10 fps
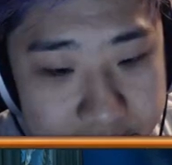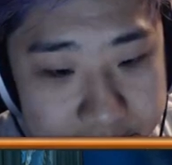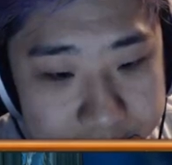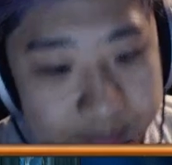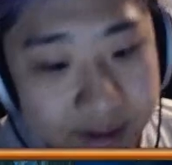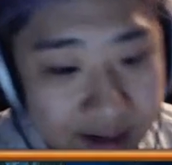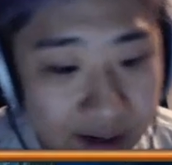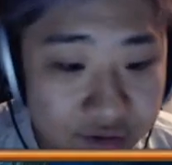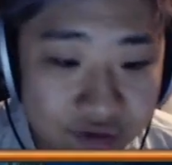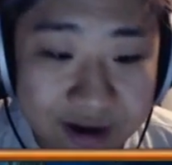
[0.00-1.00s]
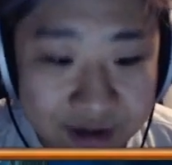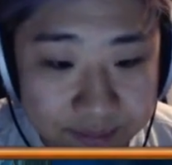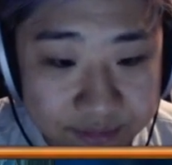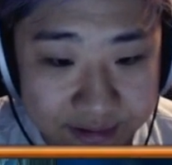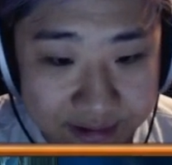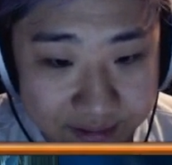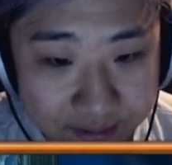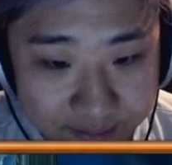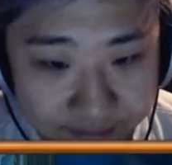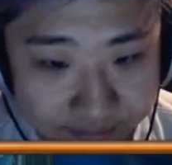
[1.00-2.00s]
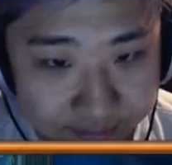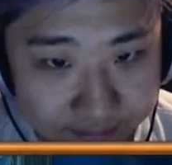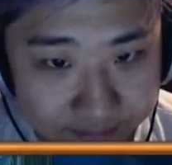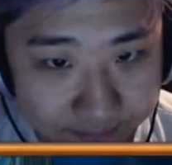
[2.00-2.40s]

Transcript: But I'll try Doomsayer this turn.